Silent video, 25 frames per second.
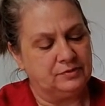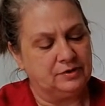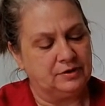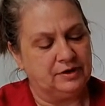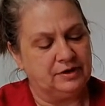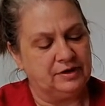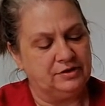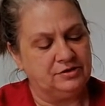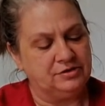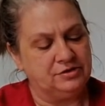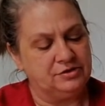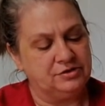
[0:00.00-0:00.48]

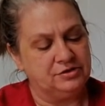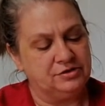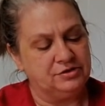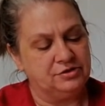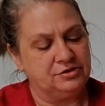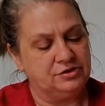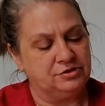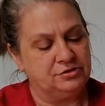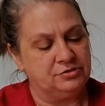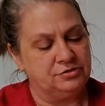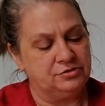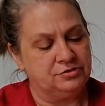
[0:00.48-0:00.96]
I just
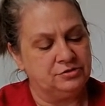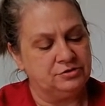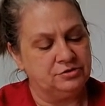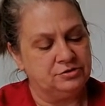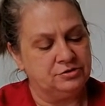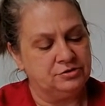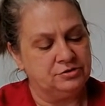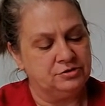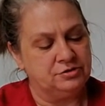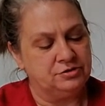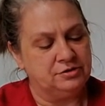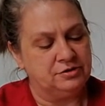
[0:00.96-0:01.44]
chose
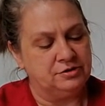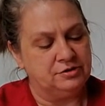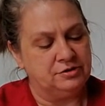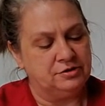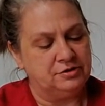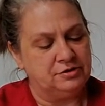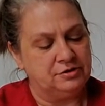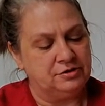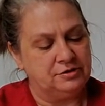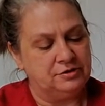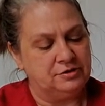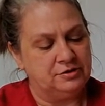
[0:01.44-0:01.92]

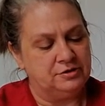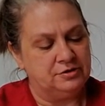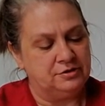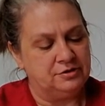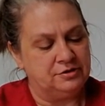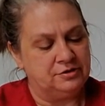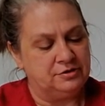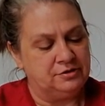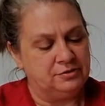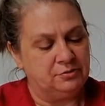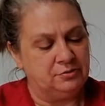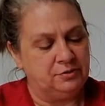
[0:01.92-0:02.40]
the
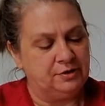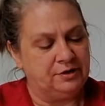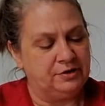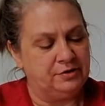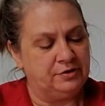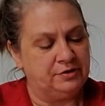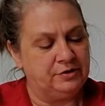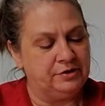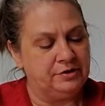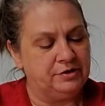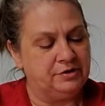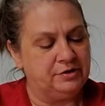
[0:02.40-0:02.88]
white
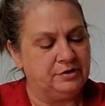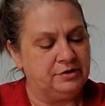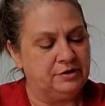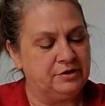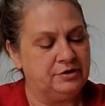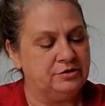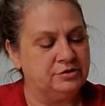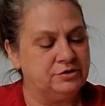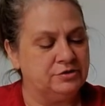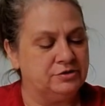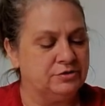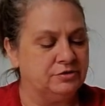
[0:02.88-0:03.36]

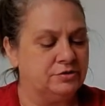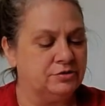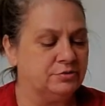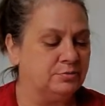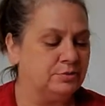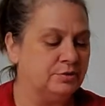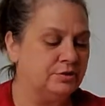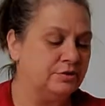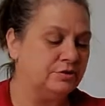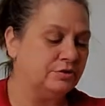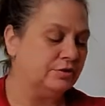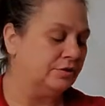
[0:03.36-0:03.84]
granulated sugar,
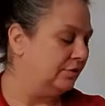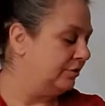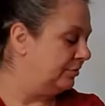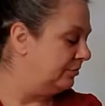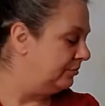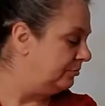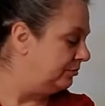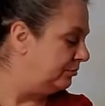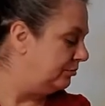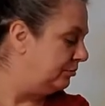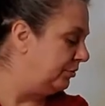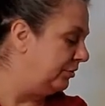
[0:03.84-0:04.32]
but
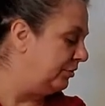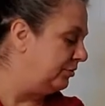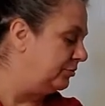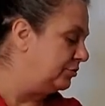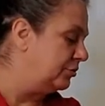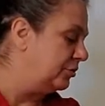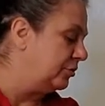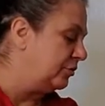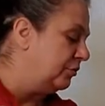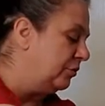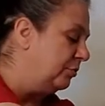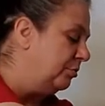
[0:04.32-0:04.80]
brown
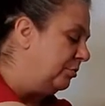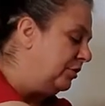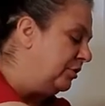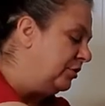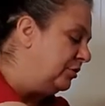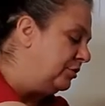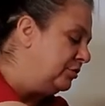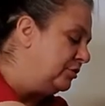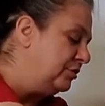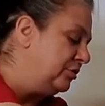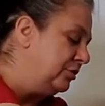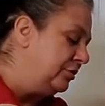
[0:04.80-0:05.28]
sugar would be
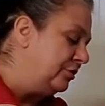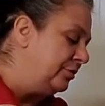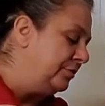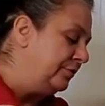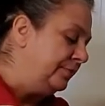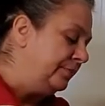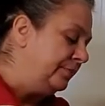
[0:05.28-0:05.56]
good too.